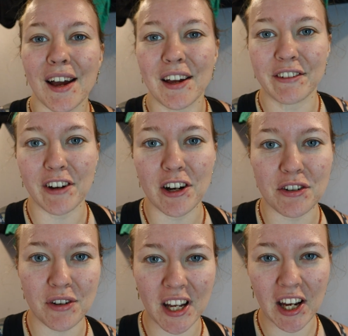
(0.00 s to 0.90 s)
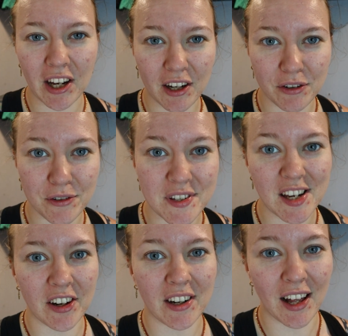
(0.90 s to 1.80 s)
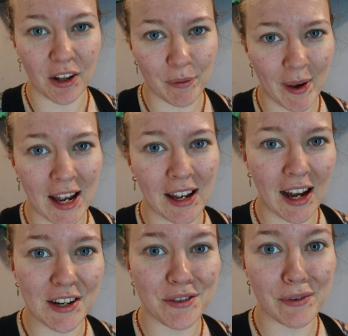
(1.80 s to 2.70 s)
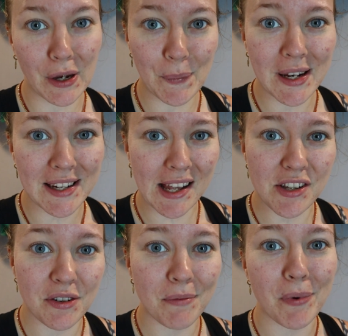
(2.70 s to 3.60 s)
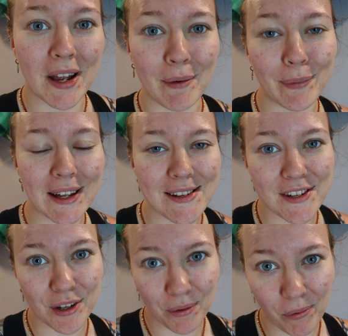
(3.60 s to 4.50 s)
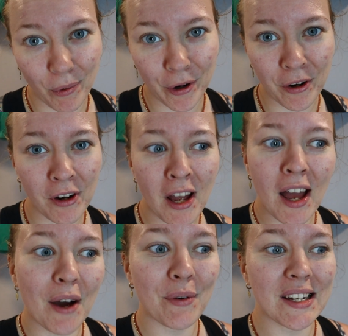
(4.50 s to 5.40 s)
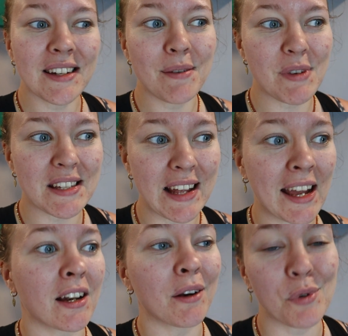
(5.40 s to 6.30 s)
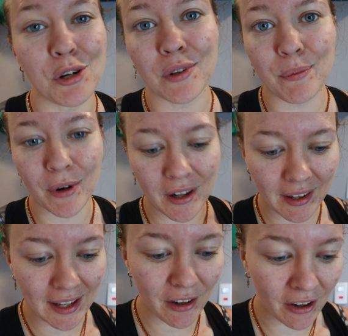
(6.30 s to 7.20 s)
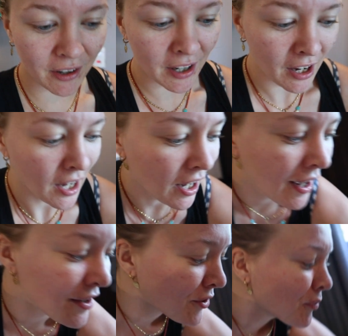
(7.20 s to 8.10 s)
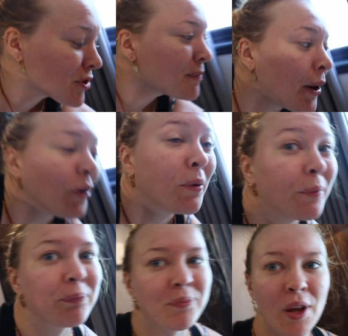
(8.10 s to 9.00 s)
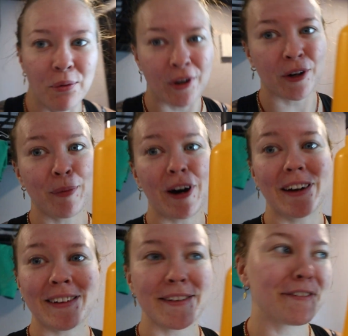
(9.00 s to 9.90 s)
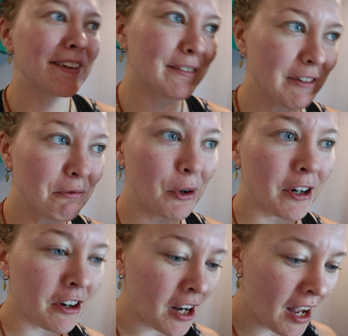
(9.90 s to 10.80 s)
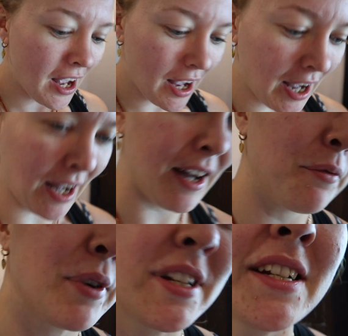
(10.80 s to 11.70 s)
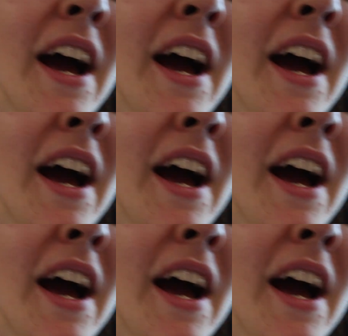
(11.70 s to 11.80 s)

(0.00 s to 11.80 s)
If you are doing a cruise here in Halong Bay, I do recommend that you bring plenty of water. We did the mistake that we only brought like our Super Sparrow water bottles filled with water. We did